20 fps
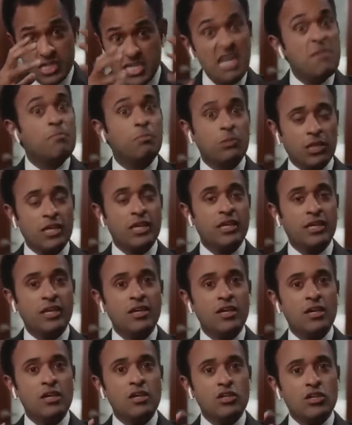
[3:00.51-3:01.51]
deeply
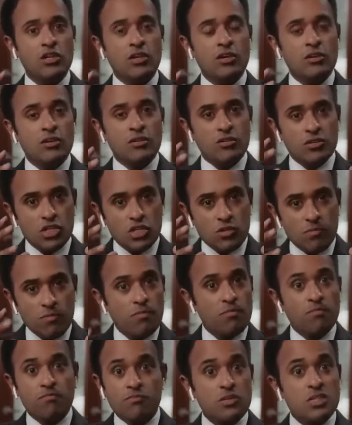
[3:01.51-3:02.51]

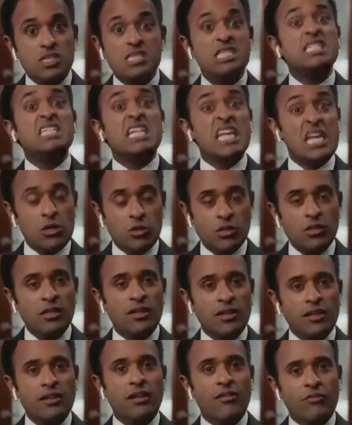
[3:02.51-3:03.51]

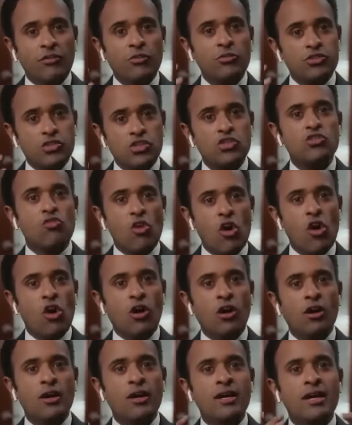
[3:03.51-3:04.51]
steel-level
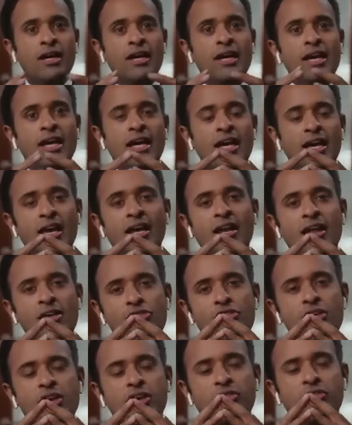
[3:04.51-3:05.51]
strong. And
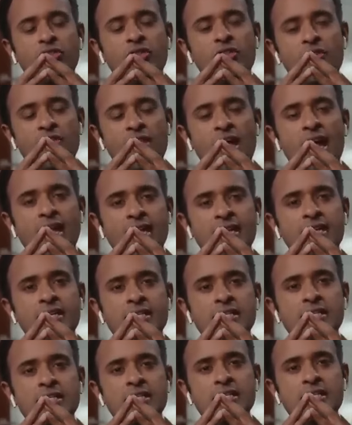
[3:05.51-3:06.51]
I think that that
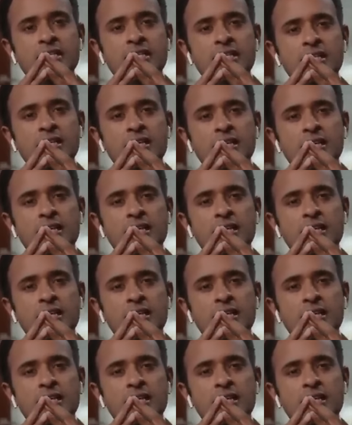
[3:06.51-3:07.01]
is arranged by